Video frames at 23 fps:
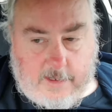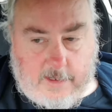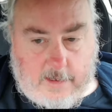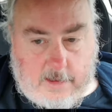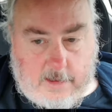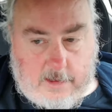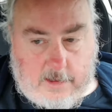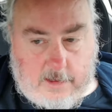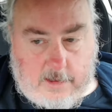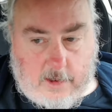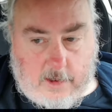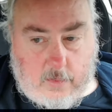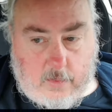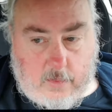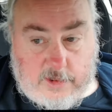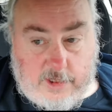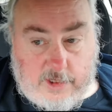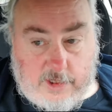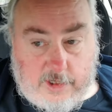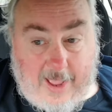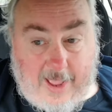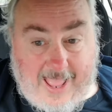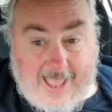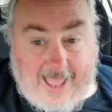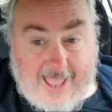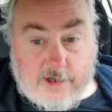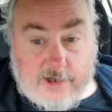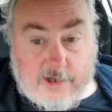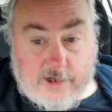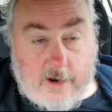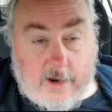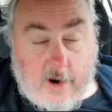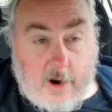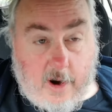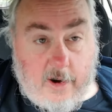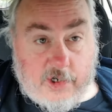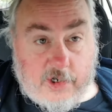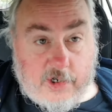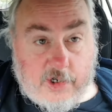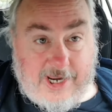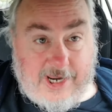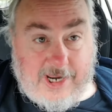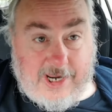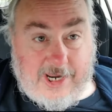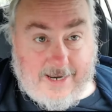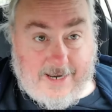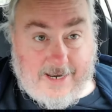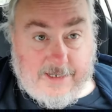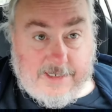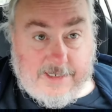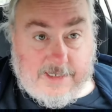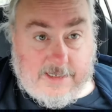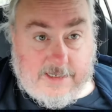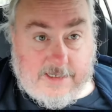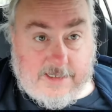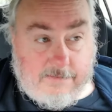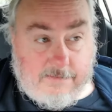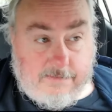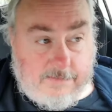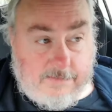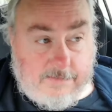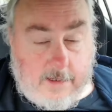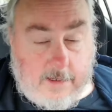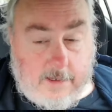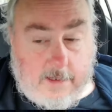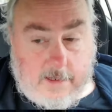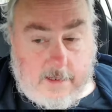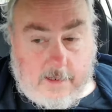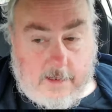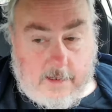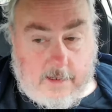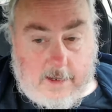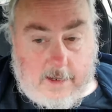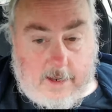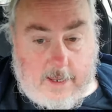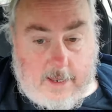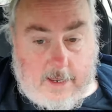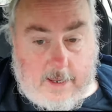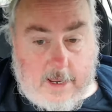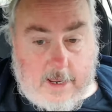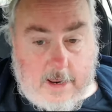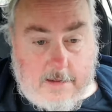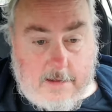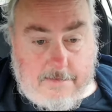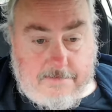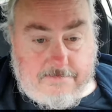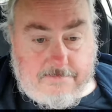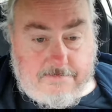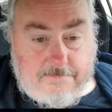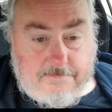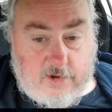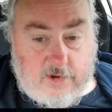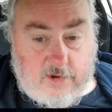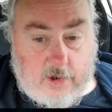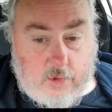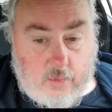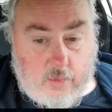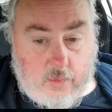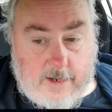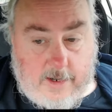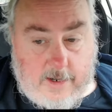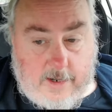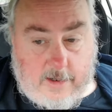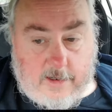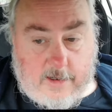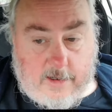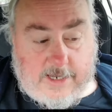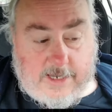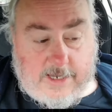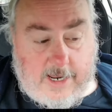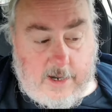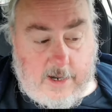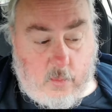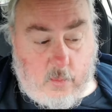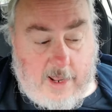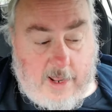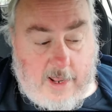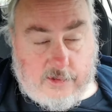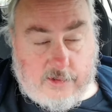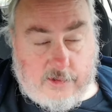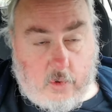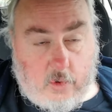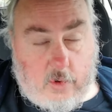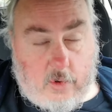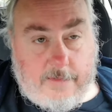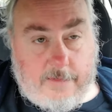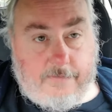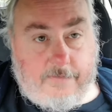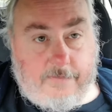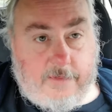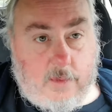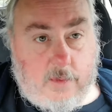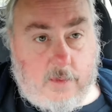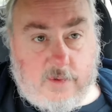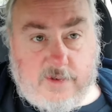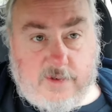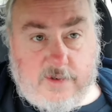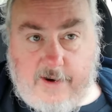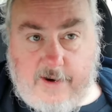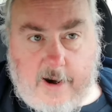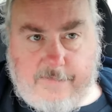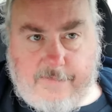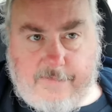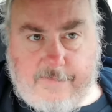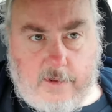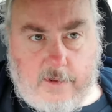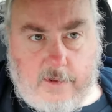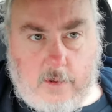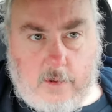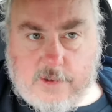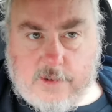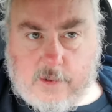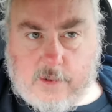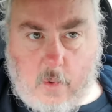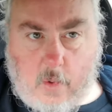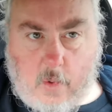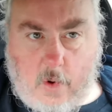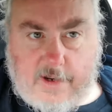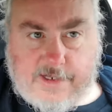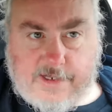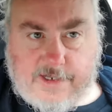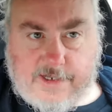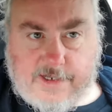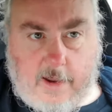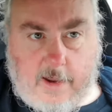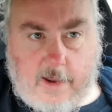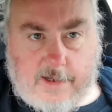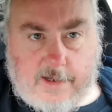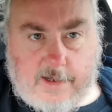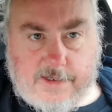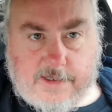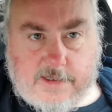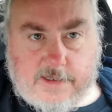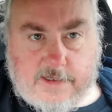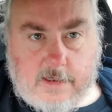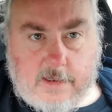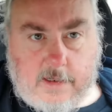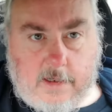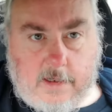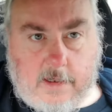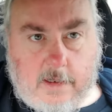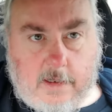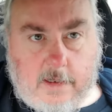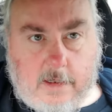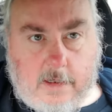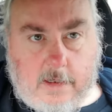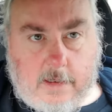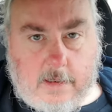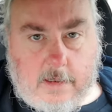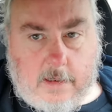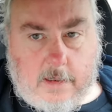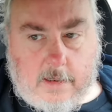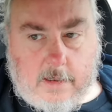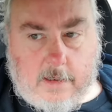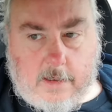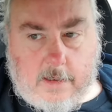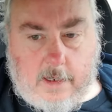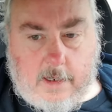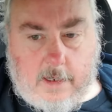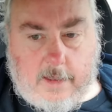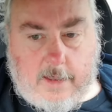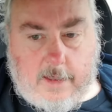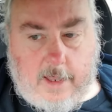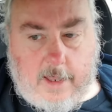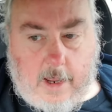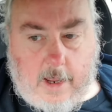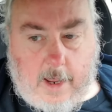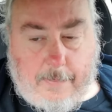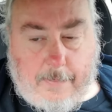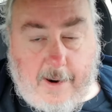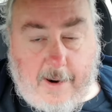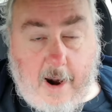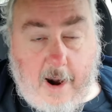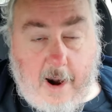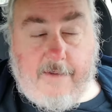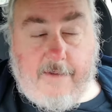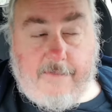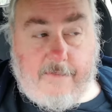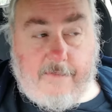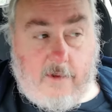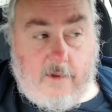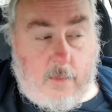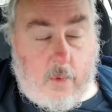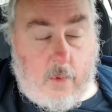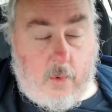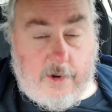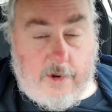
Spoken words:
you know, anti-Irish jihadists, saying, well done. There was very few, it was a wall of silence. Apart from other